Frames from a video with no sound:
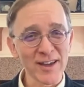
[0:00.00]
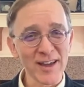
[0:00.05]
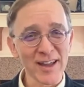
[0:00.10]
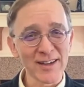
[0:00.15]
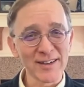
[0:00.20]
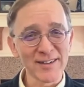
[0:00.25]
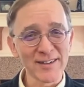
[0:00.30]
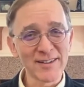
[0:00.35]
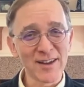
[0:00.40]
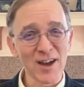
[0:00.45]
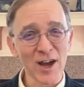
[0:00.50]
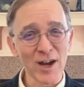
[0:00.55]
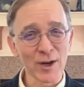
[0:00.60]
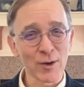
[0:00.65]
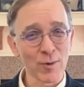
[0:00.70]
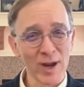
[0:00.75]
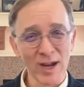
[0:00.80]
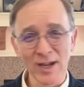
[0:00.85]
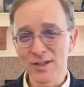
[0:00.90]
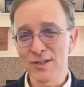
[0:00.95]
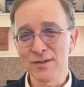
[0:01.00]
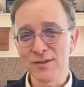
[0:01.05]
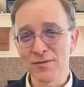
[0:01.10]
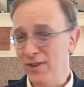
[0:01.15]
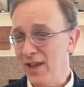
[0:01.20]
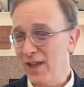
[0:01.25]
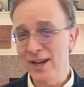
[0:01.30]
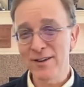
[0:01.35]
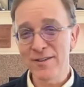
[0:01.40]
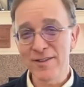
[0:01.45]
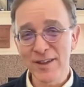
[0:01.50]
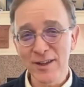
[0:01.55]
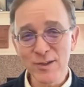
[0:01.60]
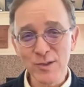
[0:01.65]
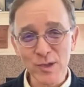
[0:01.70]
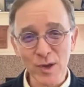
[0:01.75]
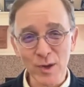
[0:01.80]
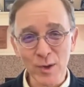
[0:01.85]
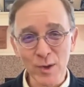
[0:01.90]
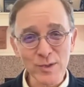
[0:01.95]
and got a grant to fly to the
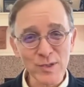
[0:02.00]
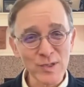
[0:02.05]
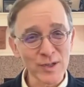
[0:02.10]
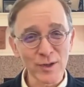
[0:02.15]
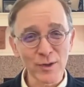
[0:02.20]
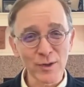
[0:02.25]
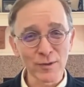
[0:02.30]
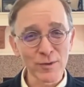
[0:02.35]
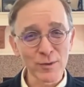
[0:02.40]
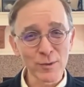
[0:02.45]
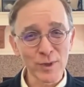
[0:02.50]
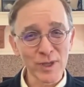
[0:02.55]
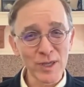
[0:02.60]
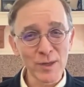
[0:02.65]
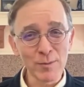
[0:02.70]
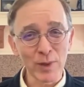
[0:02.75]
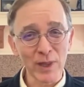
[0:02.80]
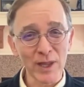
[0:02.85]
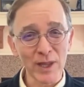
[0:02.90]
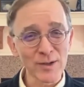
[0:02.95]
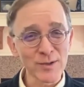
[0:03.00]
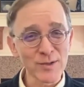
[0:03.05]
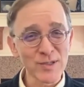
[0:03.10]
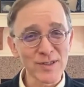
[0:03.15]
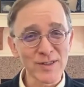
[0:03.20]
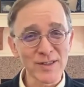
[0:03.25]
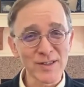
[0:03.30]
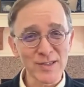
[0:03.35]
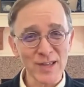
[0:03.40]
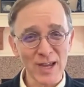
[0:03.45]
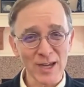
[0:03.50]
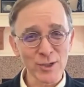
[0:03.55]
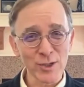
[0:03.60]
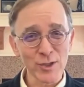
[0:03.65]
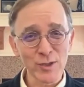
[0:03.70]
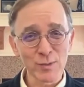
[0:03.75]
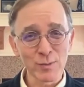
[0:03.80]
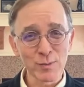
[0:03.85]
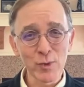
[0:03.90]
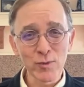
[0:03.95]
East Coast to interview key players in the
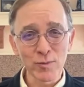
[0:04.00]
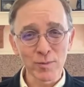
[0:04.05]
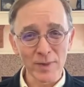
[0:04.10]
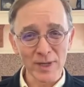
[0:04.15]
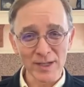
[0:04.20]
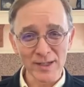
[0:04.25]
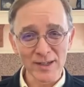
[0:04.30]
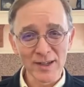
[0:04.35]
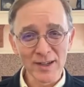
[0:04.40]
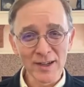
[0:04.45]
sanctions movement.